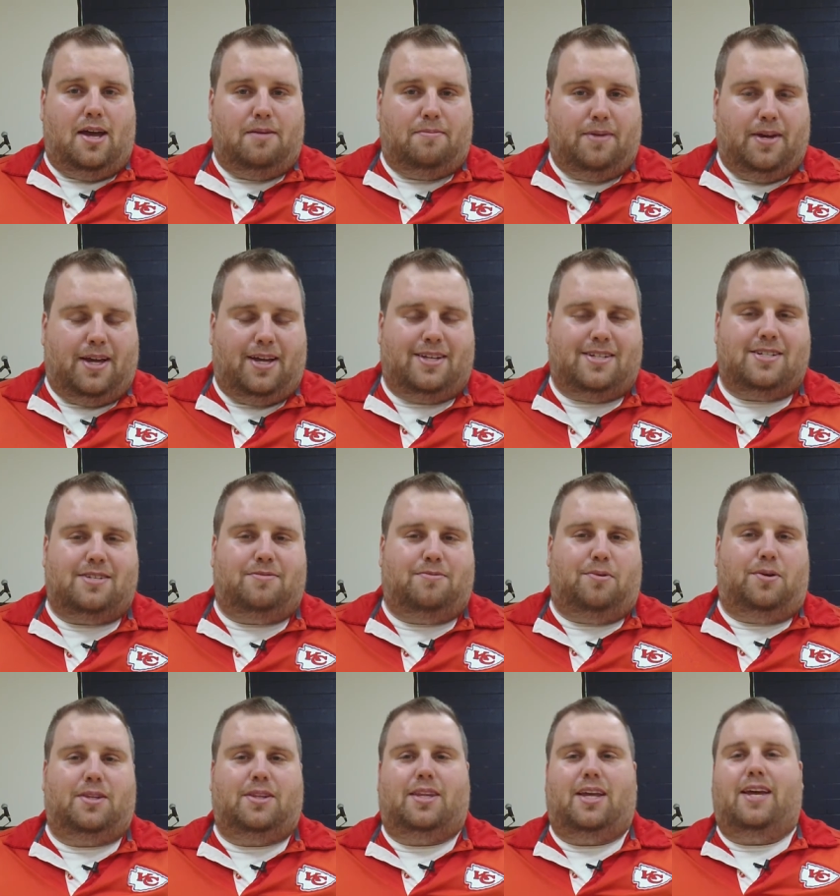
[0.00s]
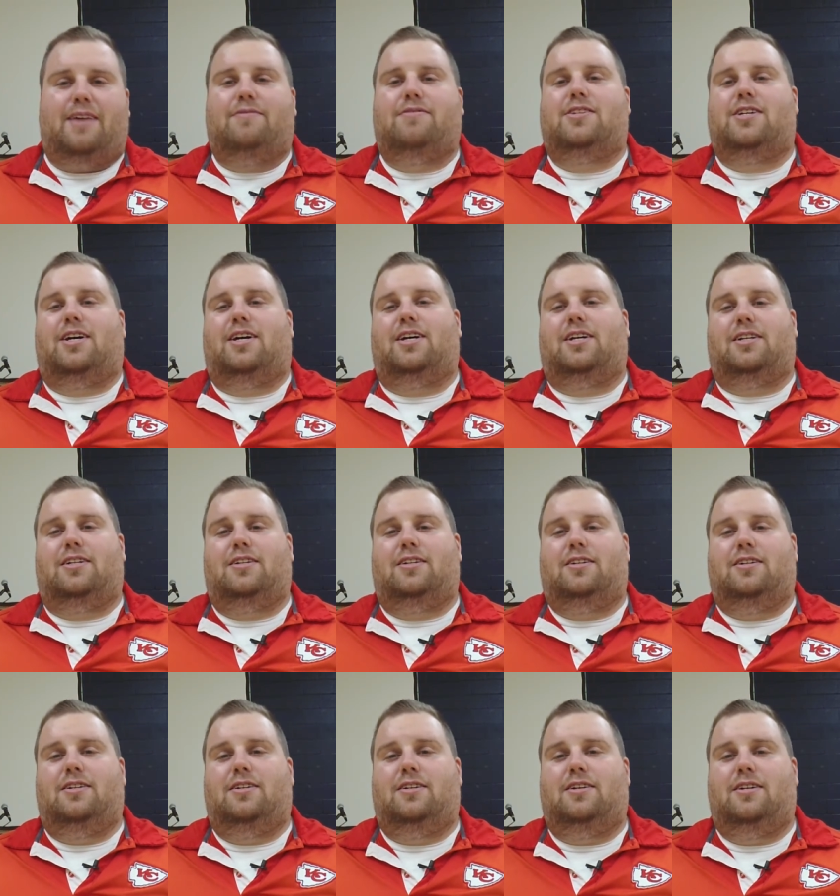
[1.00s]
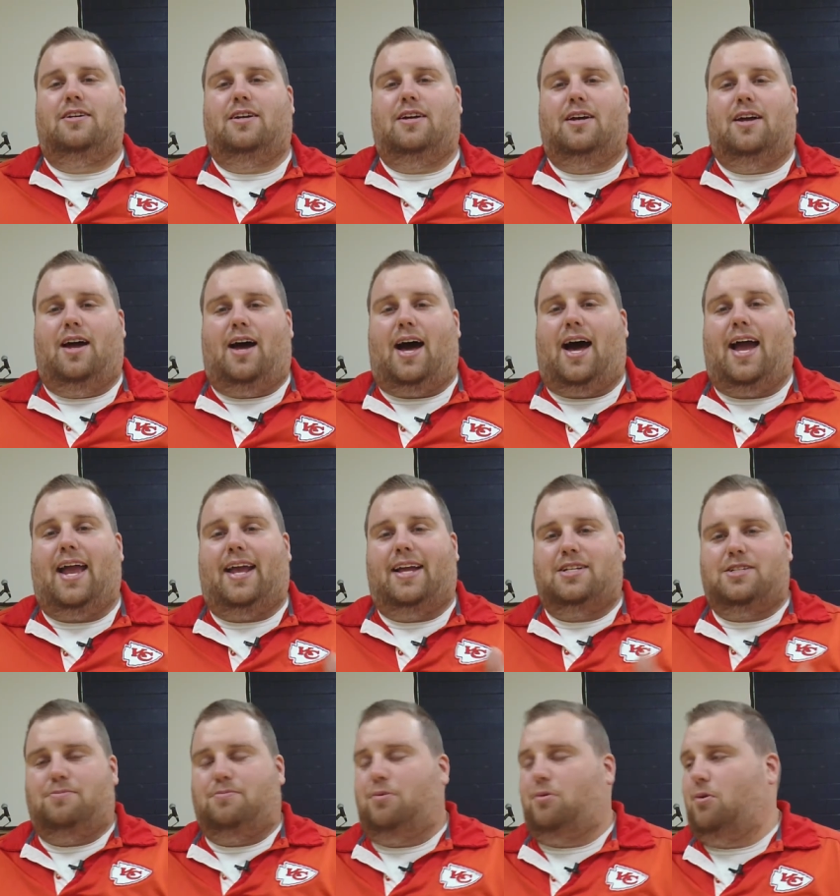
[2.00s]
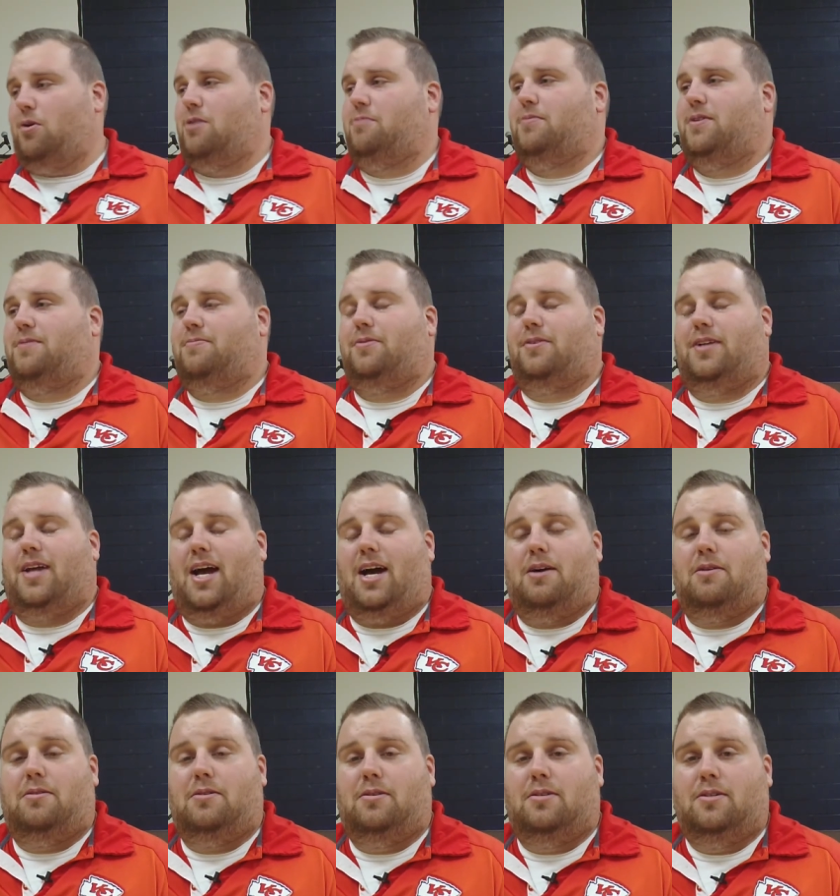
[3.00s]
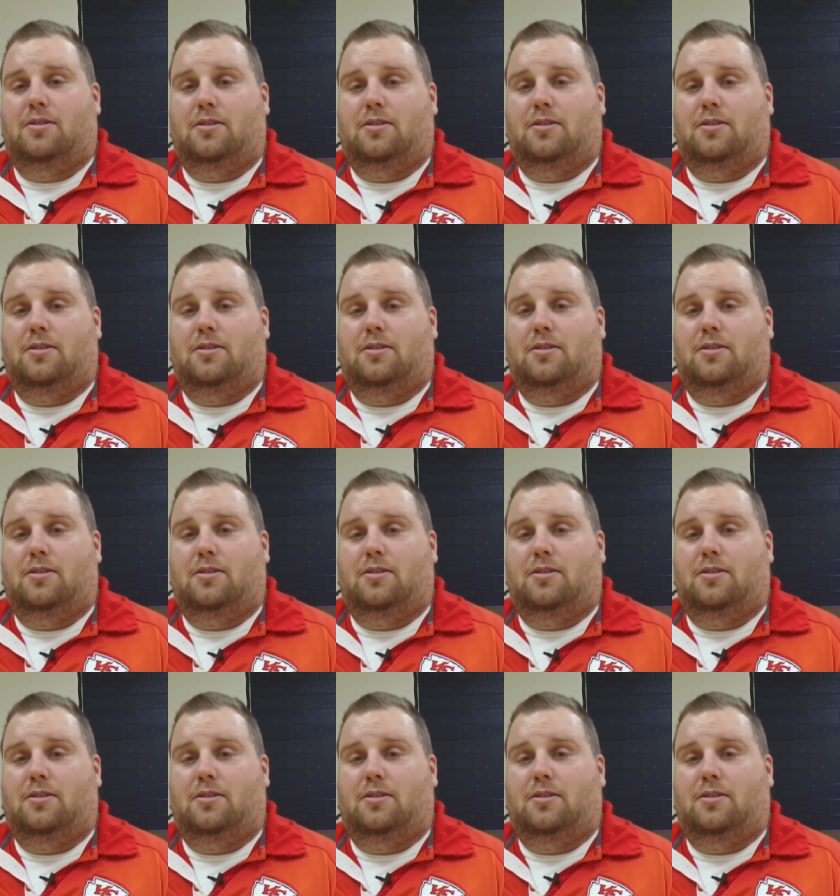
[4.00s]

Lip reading: And because of what they've done, I get to pour into people now.